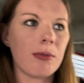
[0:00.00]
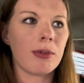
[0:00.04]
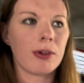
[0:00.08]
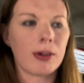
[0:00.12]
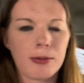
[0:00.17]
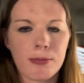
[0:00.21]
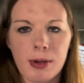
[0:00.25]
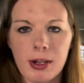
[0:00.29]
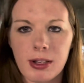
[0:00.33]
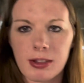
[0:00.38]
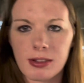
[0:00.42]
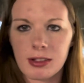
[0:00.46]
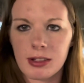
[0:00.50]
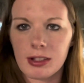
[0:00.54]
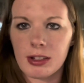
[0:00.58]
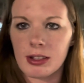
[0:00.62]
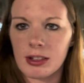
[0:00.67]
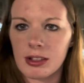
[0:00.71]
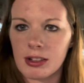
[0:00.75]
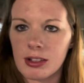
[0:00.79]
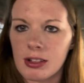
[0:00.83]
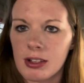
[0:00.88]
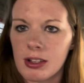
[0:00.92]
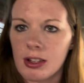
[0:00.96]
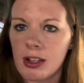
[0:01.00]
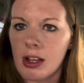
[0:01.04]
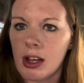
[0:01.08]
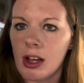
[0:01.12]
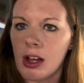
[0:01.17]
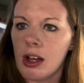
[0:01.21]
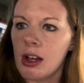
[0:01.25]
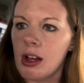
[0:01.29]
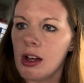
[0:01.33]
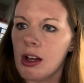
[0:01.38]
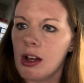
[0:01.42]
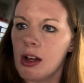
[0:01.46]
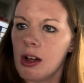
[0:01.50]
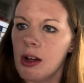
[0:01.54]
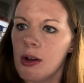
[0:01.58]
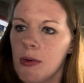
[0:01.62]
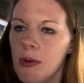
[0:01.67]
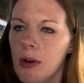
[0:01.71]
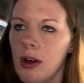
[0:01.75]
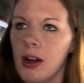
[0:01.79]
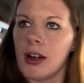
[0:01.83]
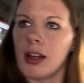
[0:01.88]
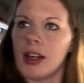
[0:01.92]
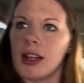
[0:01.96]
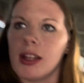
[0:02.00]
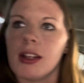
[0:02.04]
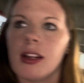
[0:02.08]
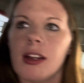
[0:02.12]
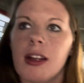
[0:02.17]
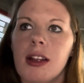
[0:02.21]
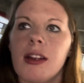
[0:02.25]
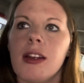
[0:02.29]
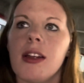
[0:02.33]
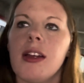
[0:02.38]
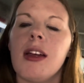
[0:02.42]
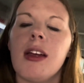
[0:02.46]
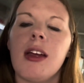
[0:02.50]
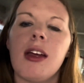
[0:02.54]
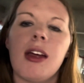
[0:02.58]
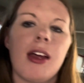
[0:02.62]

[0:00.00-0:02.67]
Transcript: We're about to walk in